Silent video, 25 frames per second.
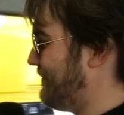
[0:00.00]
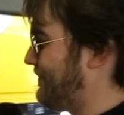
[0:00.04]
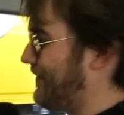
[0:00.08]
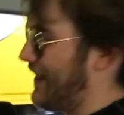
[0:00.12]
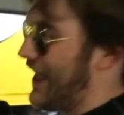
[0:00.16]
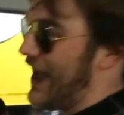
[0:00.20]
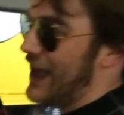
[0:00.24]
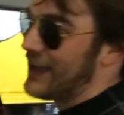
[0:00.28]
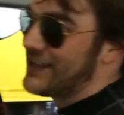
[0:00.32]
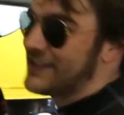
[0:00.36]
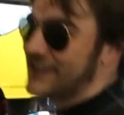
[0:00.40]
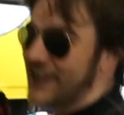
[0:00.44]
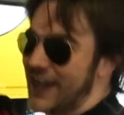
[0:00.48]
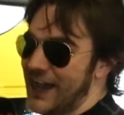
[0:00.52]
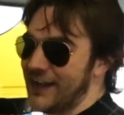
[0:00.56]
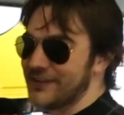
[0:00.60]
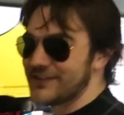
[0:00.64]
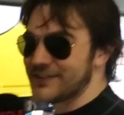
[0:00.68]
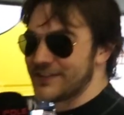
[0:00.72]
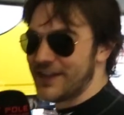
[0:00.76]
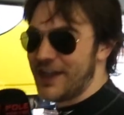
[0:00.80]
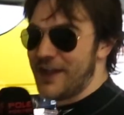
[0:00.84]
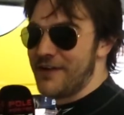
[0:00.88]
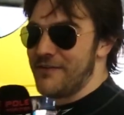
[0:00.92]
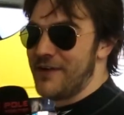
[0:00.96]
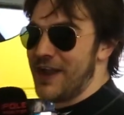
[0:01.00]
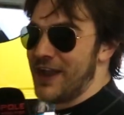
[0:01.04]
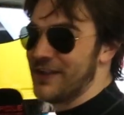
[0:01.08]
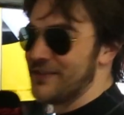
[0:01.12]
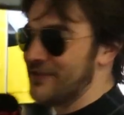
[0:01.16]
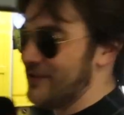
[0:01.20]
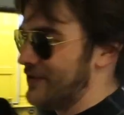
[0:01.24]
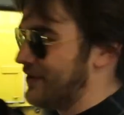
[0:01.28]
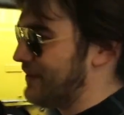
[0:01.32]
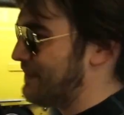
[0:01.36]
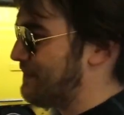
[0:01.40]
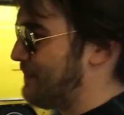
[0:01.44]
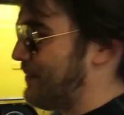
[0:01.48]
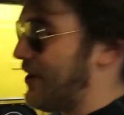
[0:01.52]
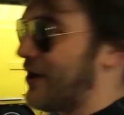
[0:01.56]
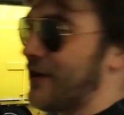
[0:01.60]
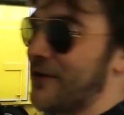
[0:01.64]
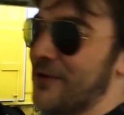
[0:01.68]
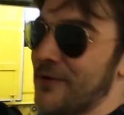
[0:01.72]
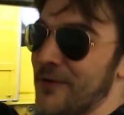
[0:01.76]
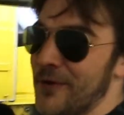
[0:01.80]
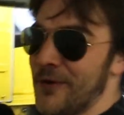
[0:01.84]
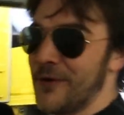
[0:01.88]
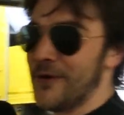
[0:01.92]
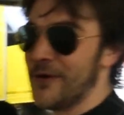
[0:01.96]
flat out, sat around doing
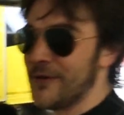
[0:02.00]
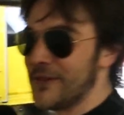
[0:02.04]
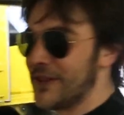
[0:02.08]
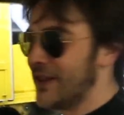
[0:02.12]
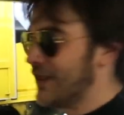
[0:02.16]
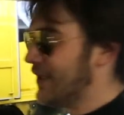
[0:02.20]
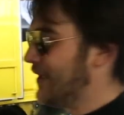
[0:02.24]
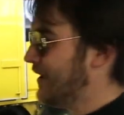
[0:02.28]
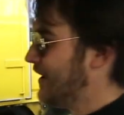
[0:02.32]
bugger all.